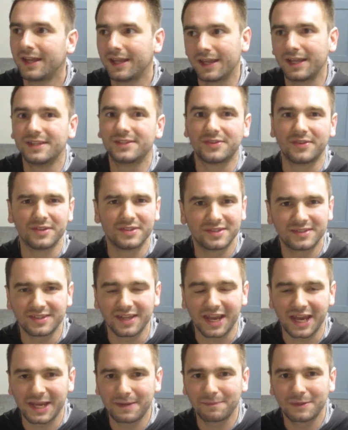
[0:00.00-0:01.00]
is the
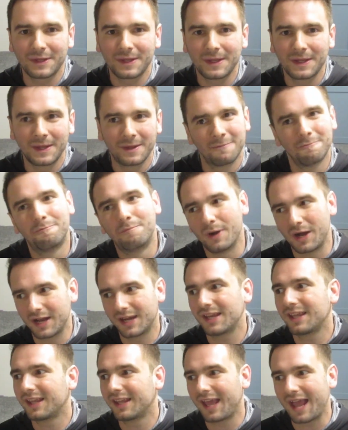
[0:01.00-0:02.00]
same,
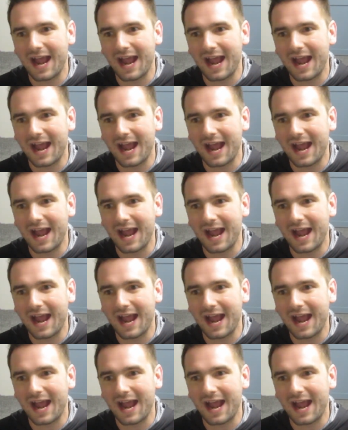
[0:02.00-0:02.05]
but